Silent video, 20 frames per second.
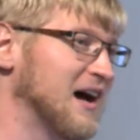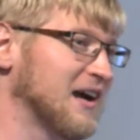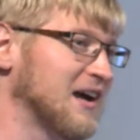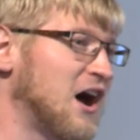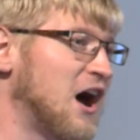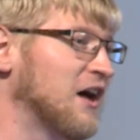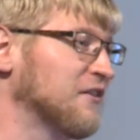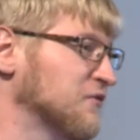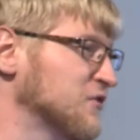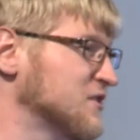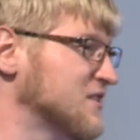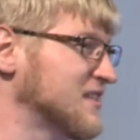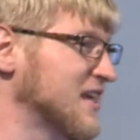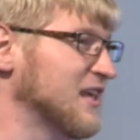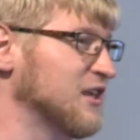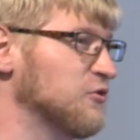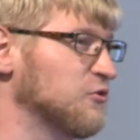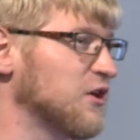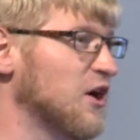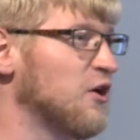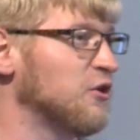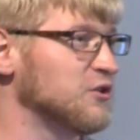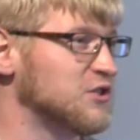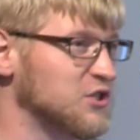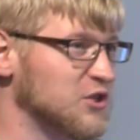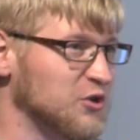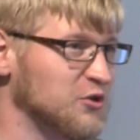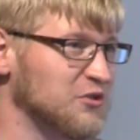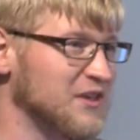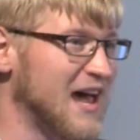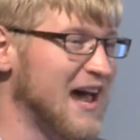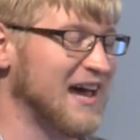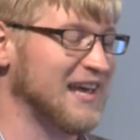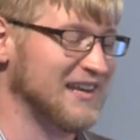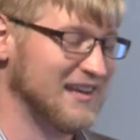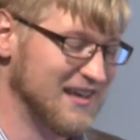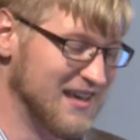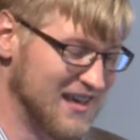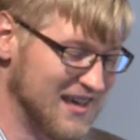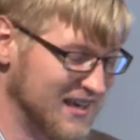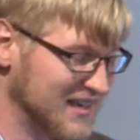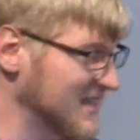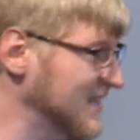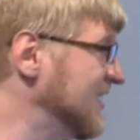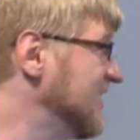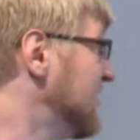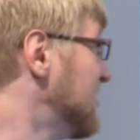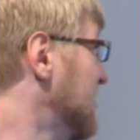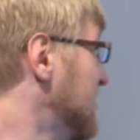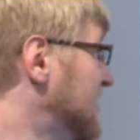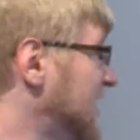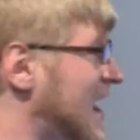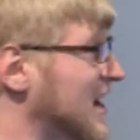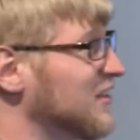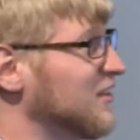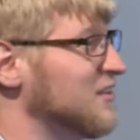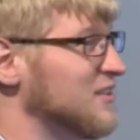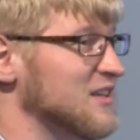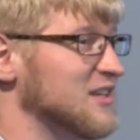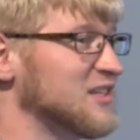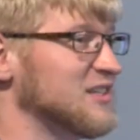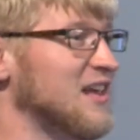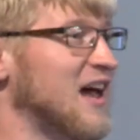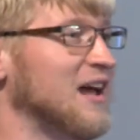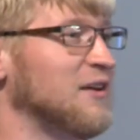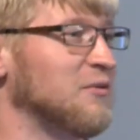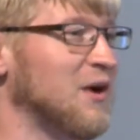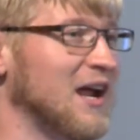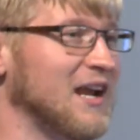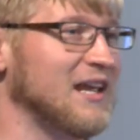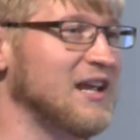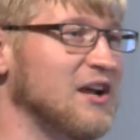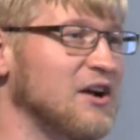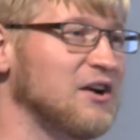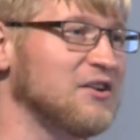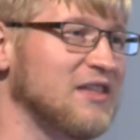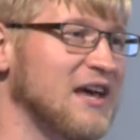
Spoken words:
conference that you go to that is exactly this slide right here